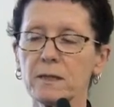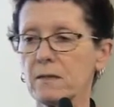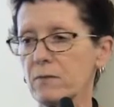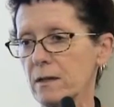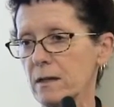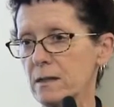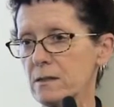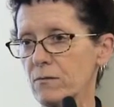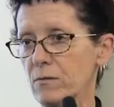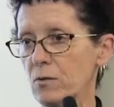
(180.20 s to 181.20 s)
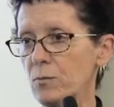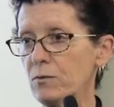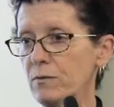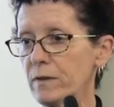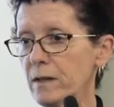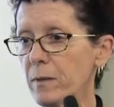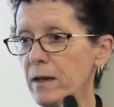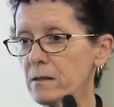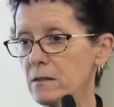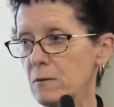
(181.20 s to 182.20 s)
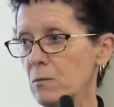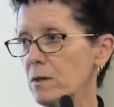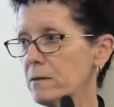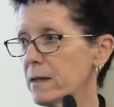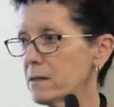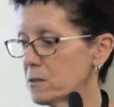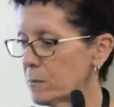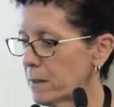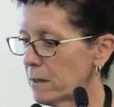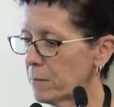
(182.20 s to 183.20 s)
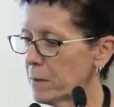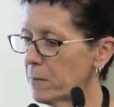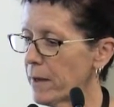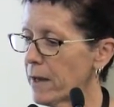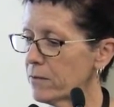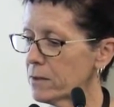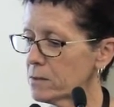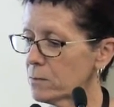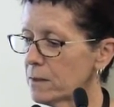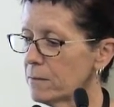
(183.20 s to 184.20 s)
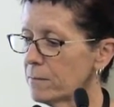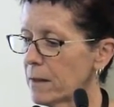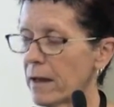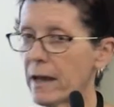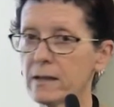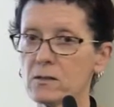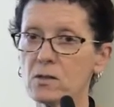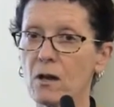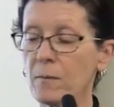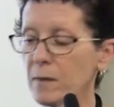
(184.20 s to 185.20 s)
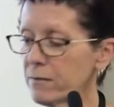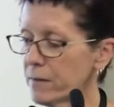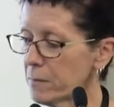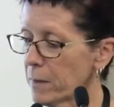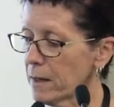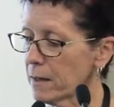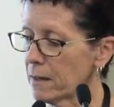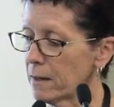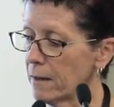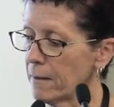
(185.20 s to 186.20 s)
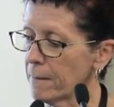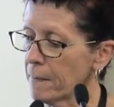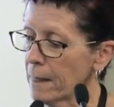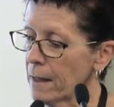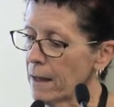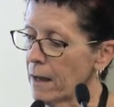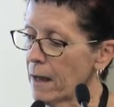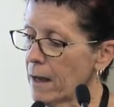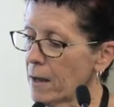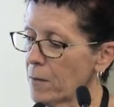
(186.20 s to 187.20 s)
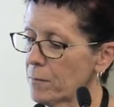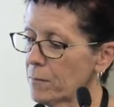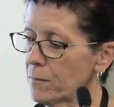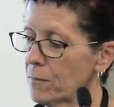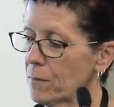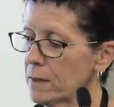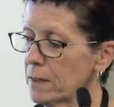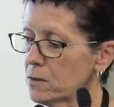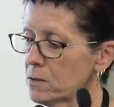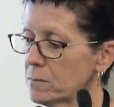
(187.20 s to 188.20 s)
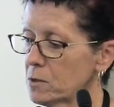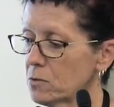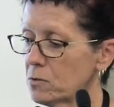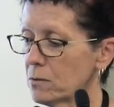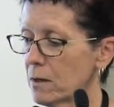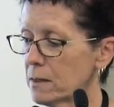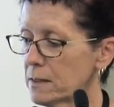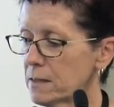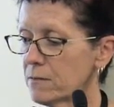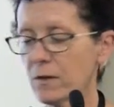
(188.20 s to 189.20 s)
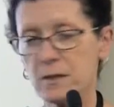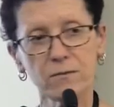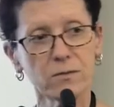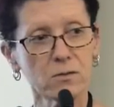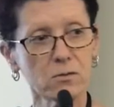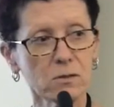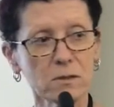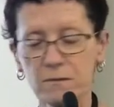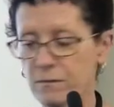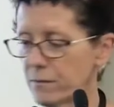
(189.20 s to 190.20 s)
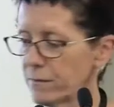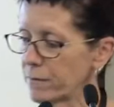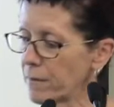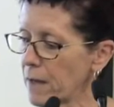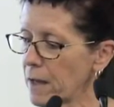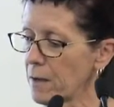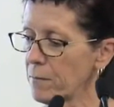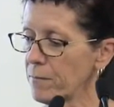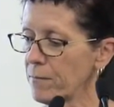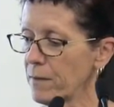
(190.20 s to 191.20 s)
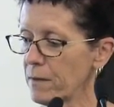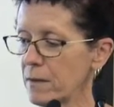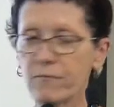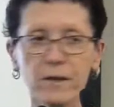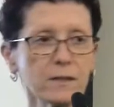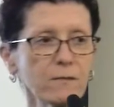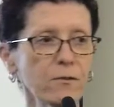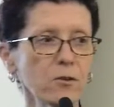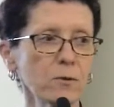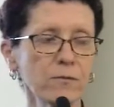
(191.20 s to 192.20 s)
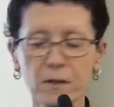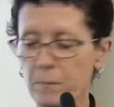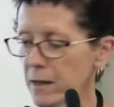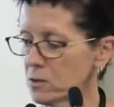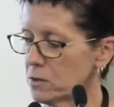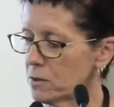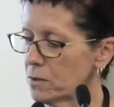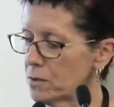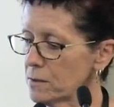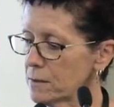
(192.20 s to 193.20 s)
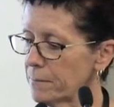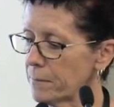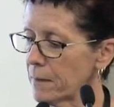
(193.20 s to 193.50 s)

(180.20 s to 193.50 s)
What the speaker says: be giving is verbal feedback, so we wanted that to be a big part of it as well, and timely feedback. We needed to identify different sorts of the effective verbal feedbacks you can use.